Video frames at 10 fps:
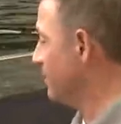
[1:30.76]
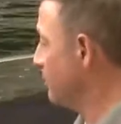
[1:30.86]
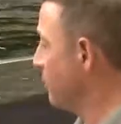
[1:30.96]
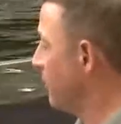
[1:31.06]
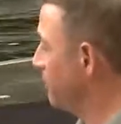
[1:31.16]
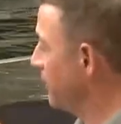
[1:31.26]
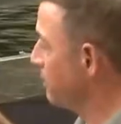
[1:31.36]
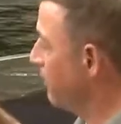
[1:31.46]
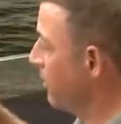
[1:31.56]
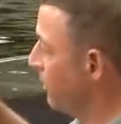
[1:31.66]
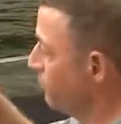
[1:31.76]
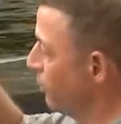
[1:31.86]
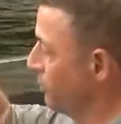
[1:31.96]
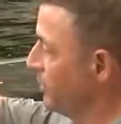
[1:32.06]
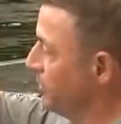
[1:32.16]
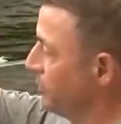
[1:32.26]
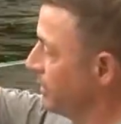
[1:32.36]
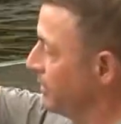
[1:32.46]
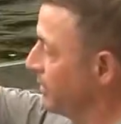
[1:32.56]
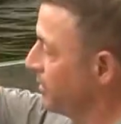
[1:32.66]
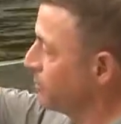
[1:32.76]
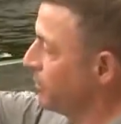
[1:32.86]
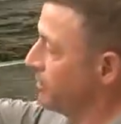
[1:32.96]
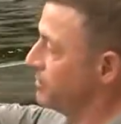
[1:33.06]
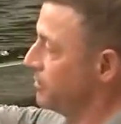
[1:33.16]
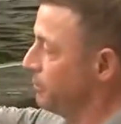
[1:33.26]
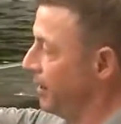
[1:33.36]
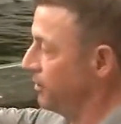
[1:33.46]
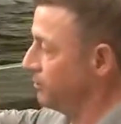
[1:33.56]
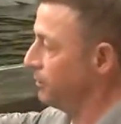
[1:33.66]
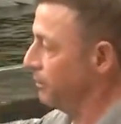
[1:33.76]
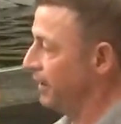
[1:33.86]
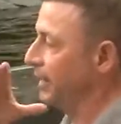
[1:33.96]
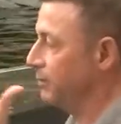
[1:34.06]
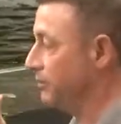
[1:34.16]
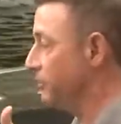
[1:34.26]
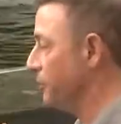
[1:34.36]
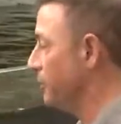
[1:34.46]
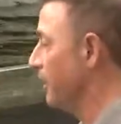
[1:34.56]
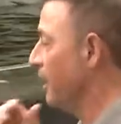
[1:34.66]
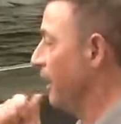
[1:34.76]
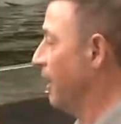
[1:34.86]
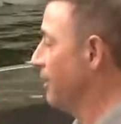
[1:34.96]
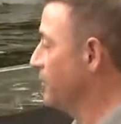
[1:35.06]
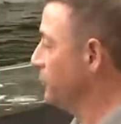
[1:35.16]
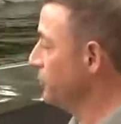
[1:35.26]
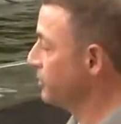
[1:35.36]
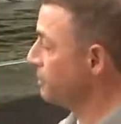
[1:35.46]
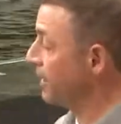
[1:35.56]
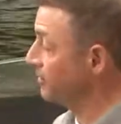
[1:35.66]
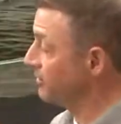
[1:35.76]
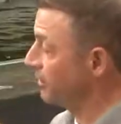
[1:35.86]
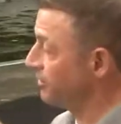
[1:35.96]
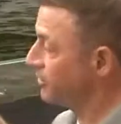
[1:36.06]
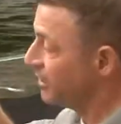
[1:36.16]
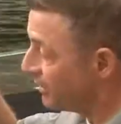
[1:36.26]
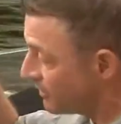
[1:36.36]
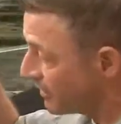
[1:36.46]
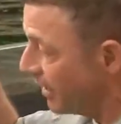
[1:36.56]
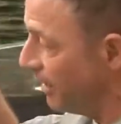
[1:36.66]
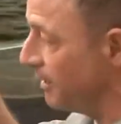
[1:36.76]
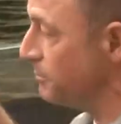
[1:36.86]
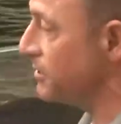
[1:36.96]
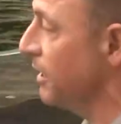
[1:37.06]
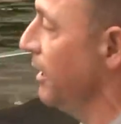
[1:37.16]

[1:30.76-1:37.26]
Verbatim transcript: is a very big part of what we do here as part of their management, being able to do uh, uh, visual inspections on their teeth and gums,